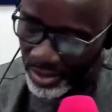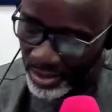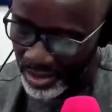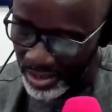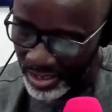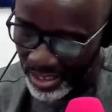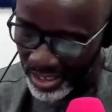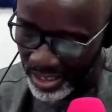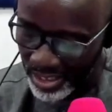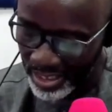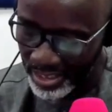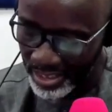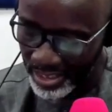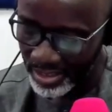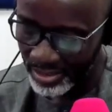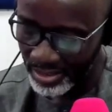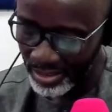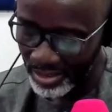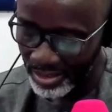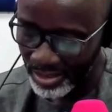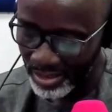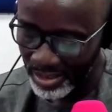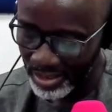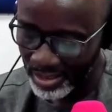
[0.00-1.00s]

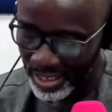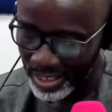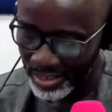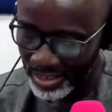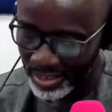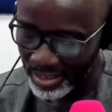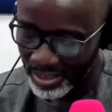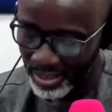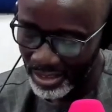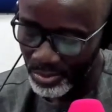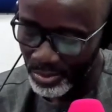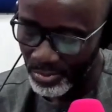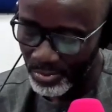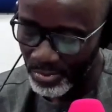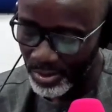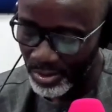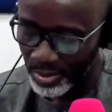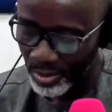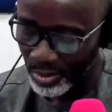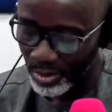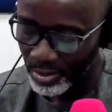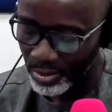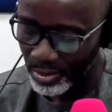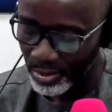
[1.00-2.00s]
that needs to be
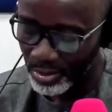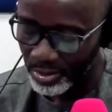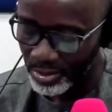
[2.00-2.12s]
taught,